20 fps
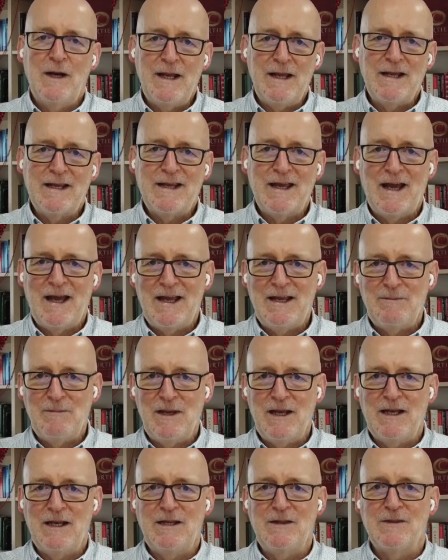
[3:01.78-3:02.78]
it came
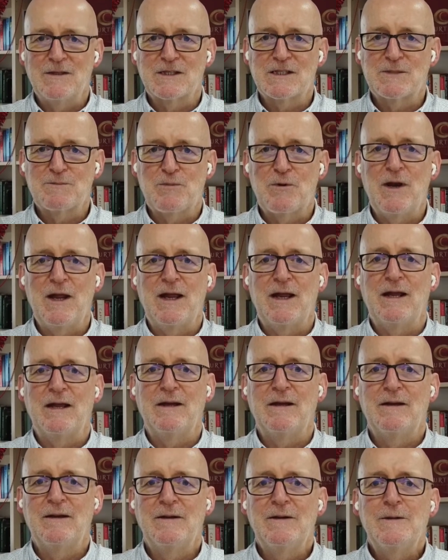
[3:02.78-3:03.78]
in the
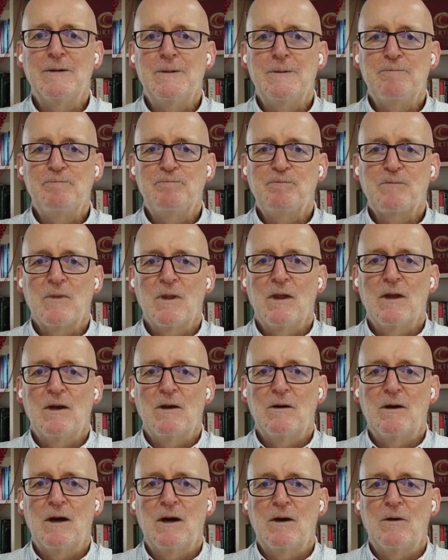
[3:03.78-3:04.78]
spring,
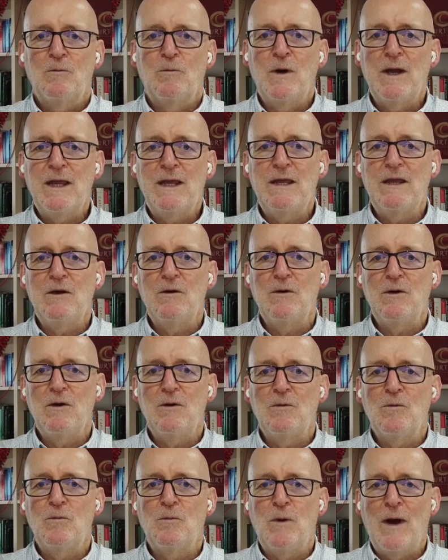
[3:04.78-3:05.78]
we
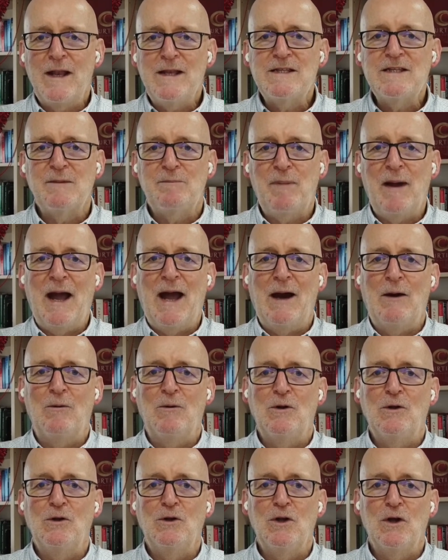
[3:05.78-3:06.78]
went
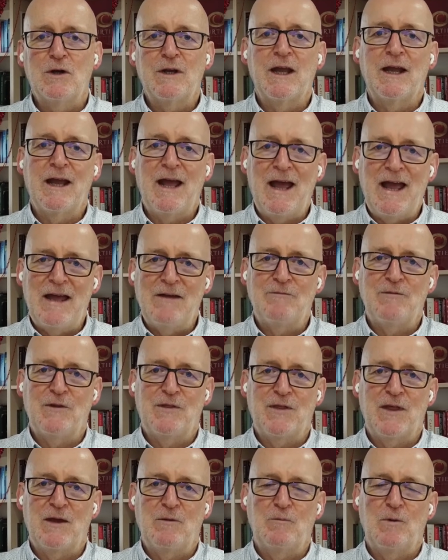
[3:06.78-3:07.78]
about looking at
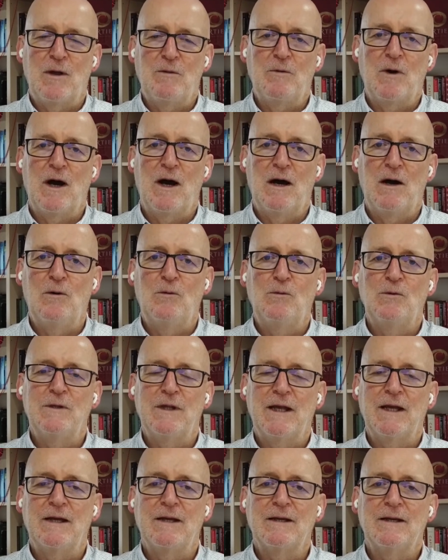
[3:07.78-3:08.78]
everything we were
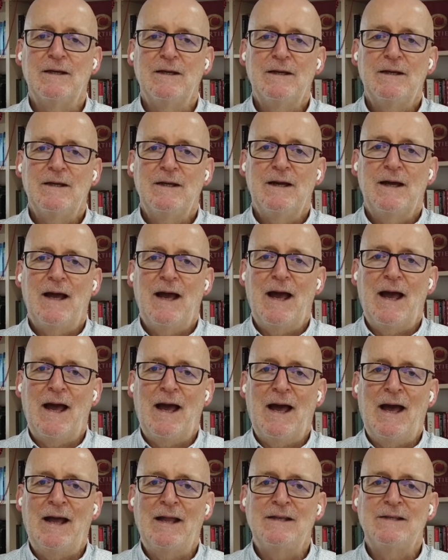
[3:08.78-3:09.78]
holding,
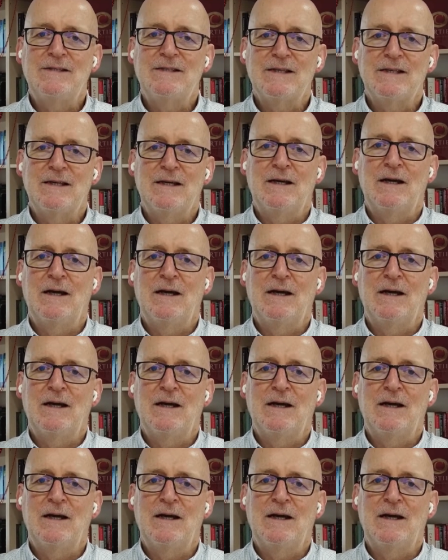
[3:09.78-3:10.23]
and